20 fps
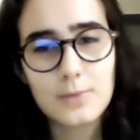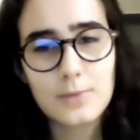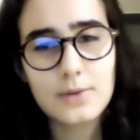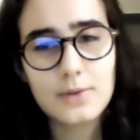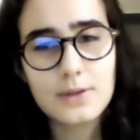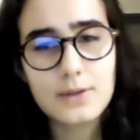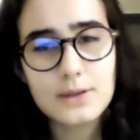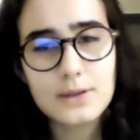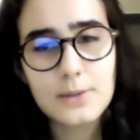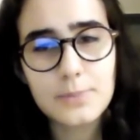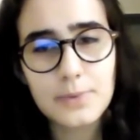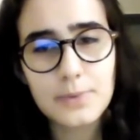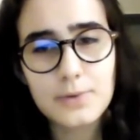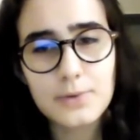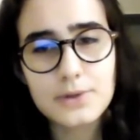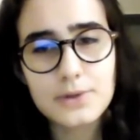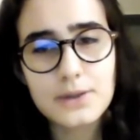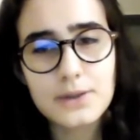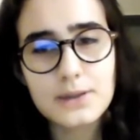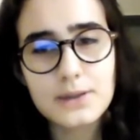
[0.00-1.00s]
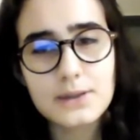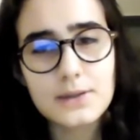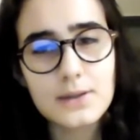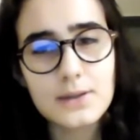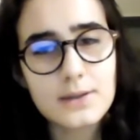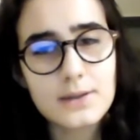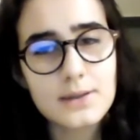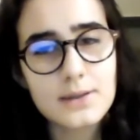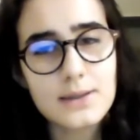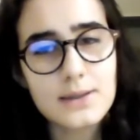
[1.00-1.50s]
With this approach, it is
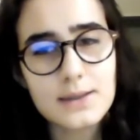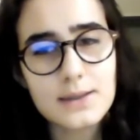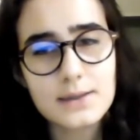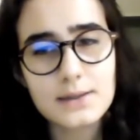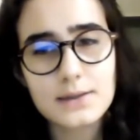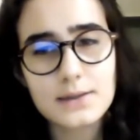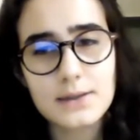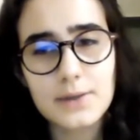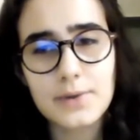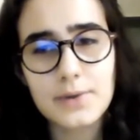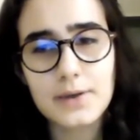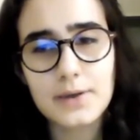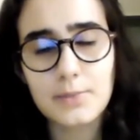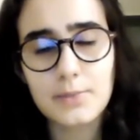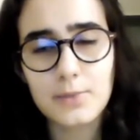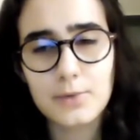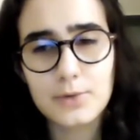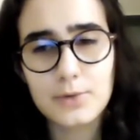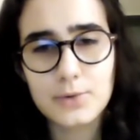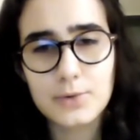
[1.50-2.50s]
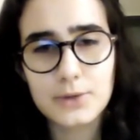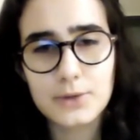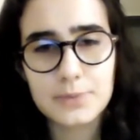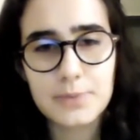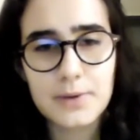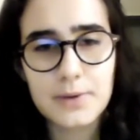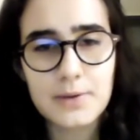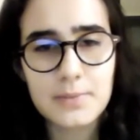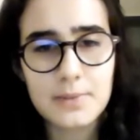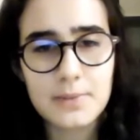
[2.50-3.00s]
not necessary anymore to
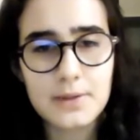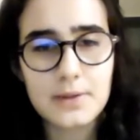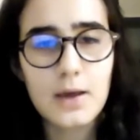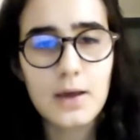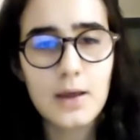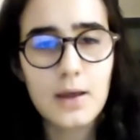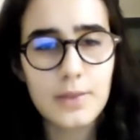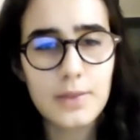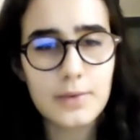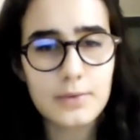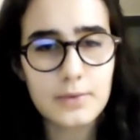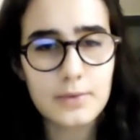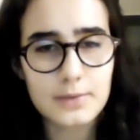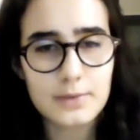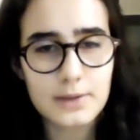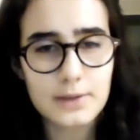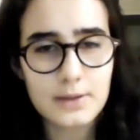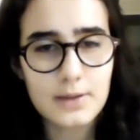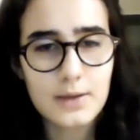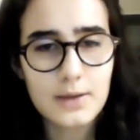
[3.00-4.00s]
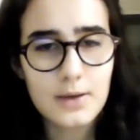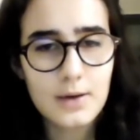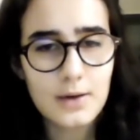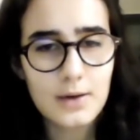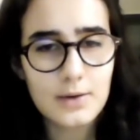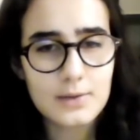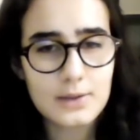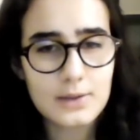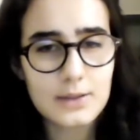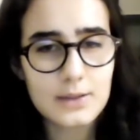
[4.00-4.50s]
experiment thoroughly
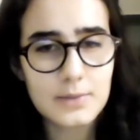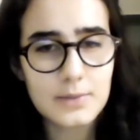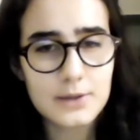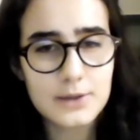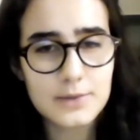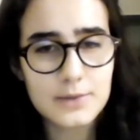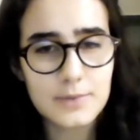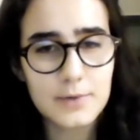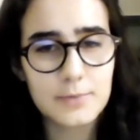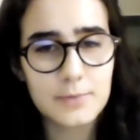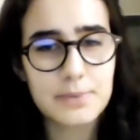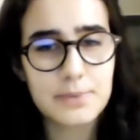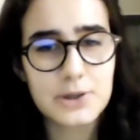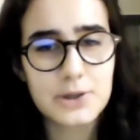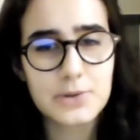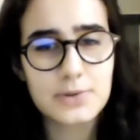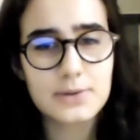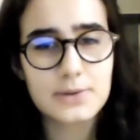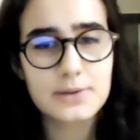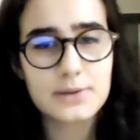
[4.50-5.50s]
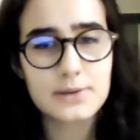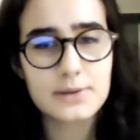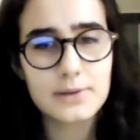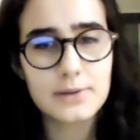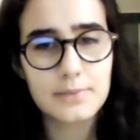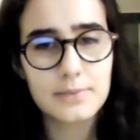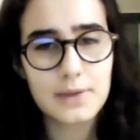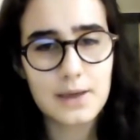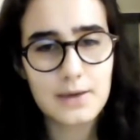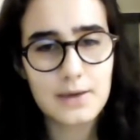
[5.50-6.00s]
on animals for picturing
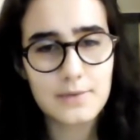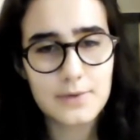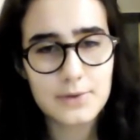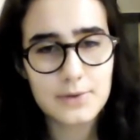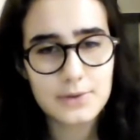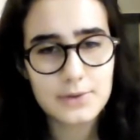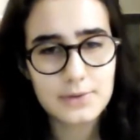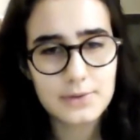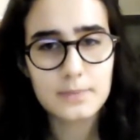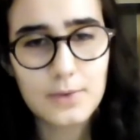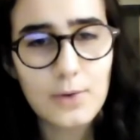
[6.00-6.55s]
certain behaviors.